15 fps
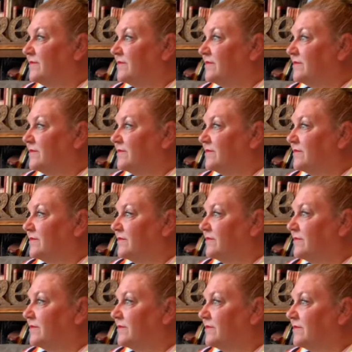
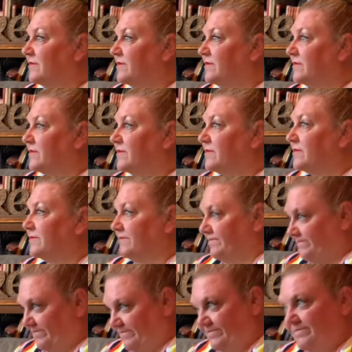
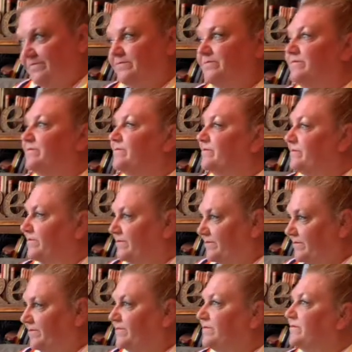
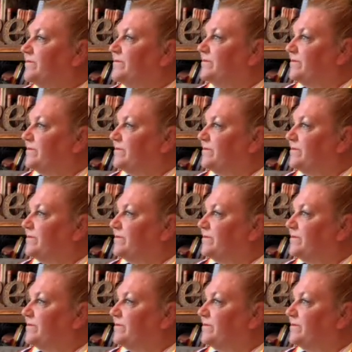No words are spoken by the person on screen.